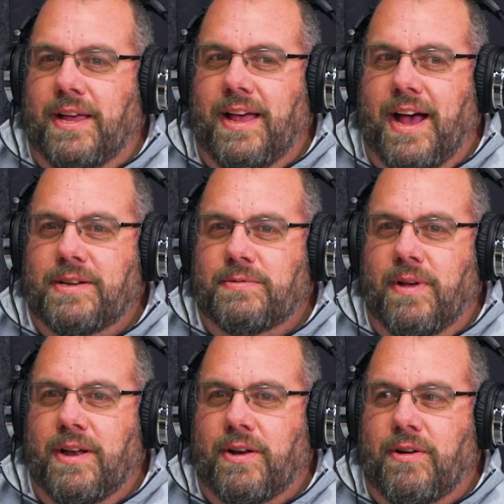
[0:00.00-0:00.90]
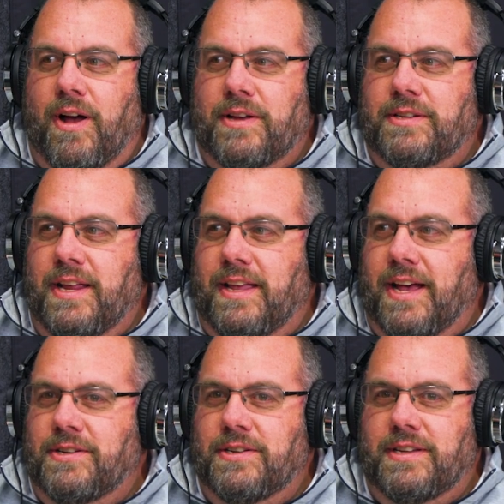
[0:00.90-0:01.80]
where that guy's running across and he
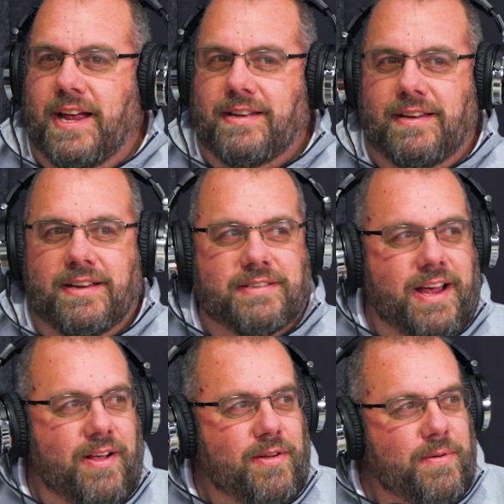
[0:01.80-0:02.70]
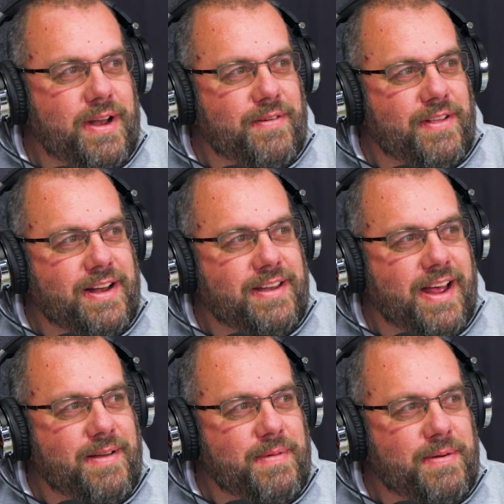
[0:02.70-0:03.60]
catches that gazelle or whatever like
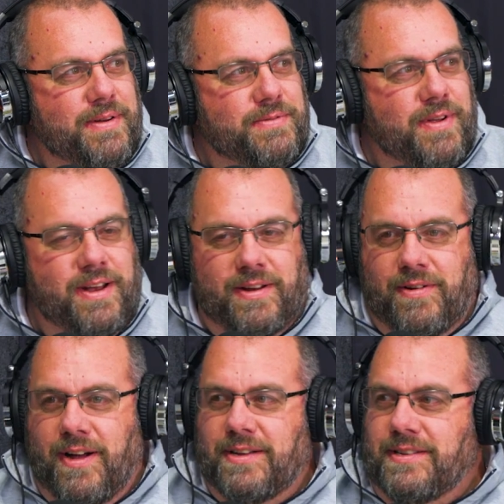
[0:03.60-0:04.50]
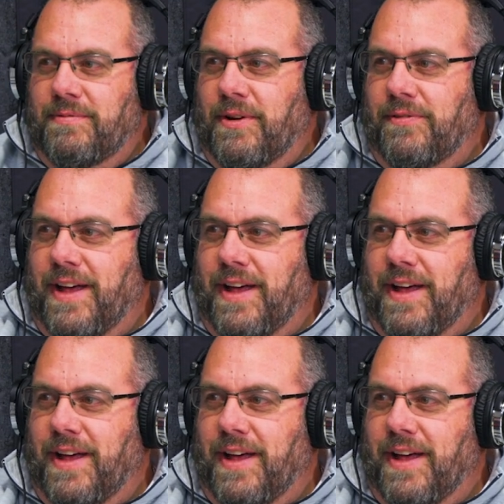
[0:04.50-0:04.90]
that? Remember he's running across real